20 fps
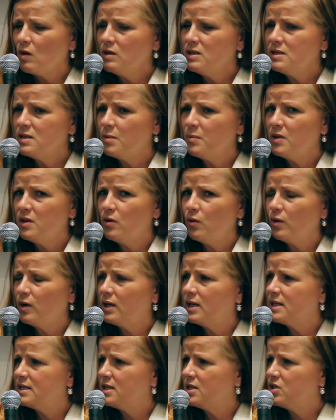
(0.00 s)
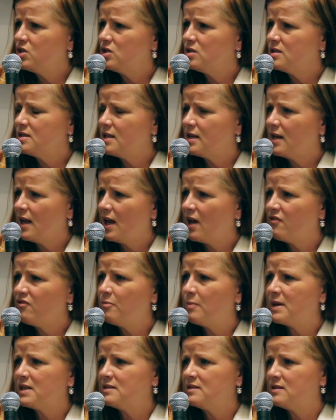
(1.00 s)
some of the organizations that
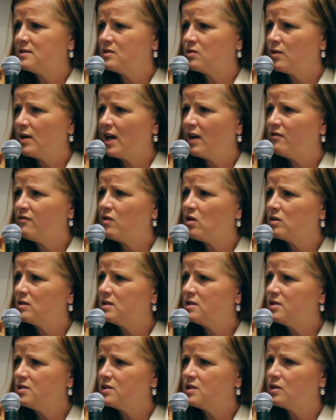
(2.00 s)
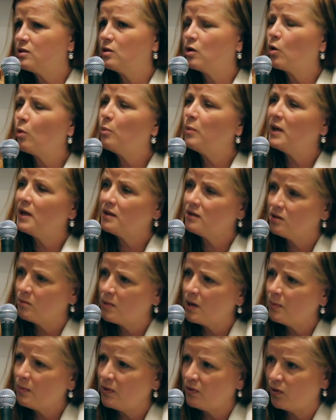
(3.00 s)
have buses or have volunteers that'll go pick them
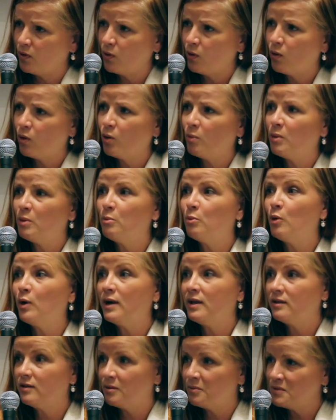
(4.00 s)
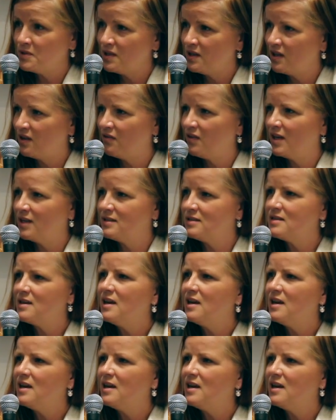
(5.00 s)
up at their home and bring them to the events